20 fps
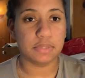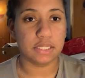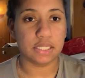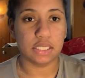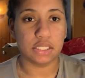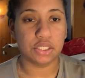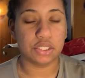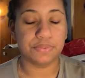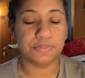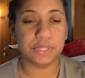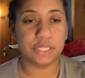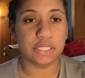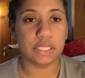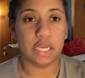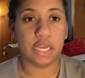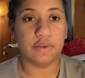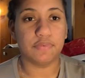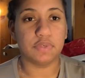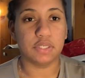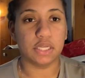session because
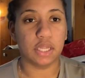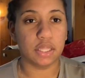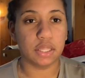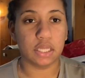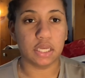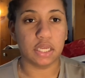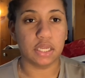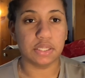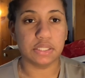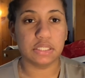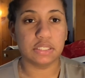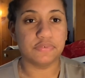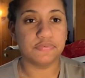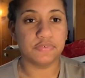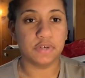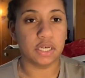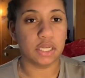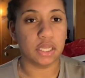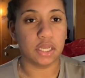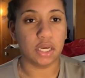I have nothing else to
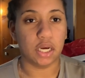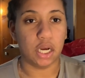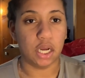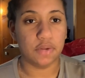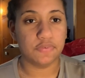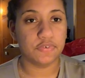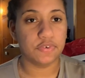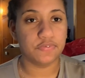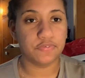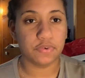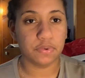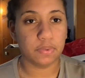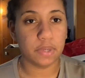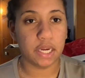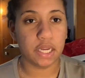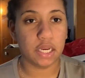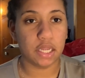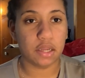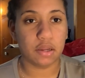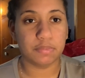fucking offer for
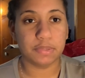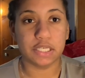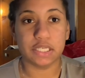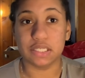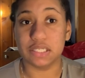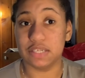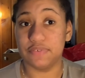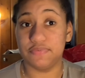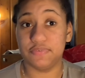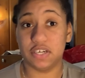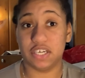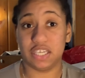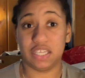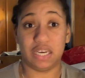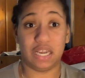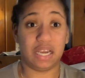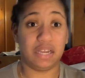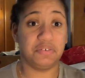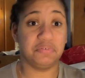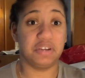right now because the
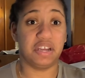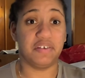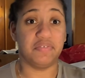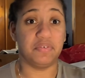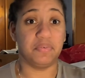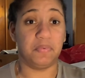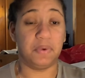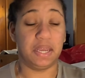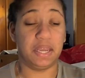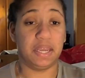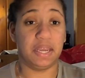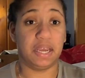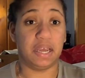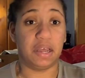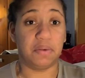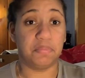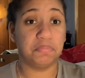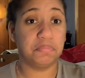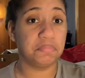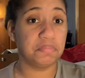fucking, I don't have a wig
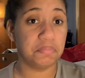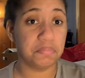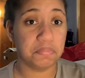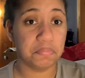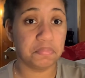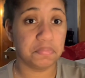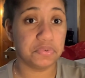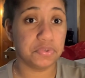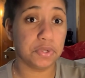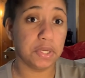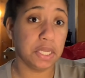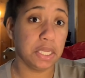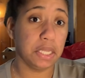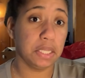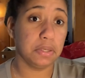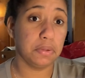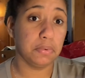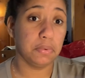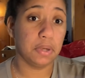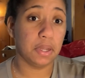cap. So I
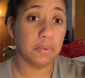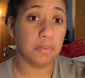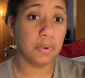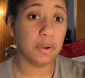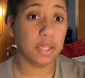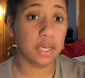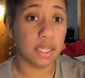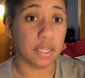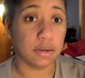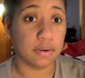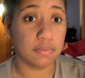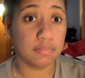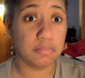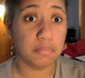can't do what I wanted.